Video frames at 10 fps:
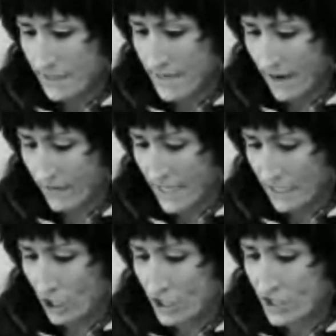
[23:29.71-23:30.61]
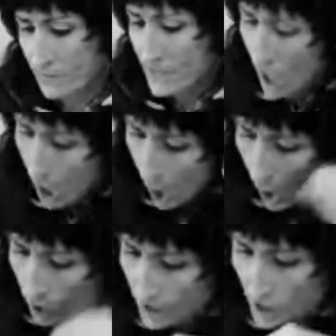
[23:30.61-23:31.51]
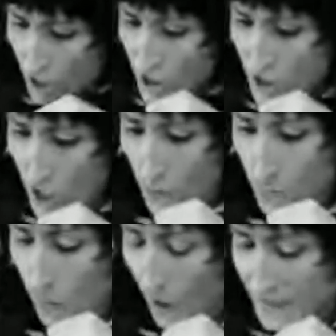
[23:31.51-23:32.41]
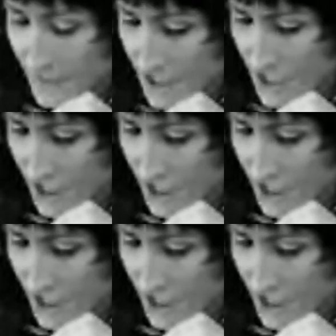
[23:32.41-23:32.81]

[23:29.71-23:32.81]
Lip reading: Now, that looks to be all no breaking